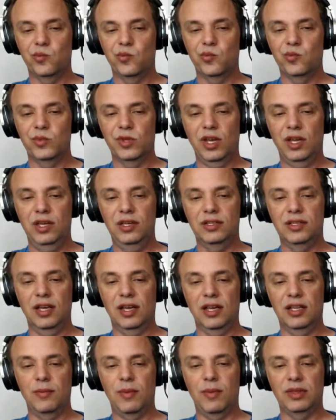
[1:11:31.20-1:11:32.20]
He's thinking
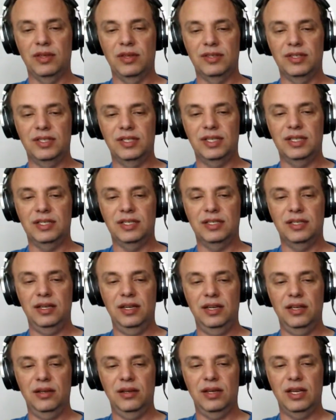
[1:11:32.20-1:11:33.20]
about the 16
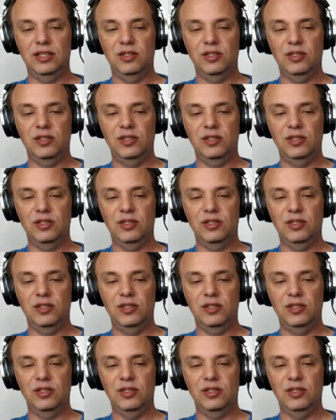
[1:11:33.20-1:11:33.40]
SB.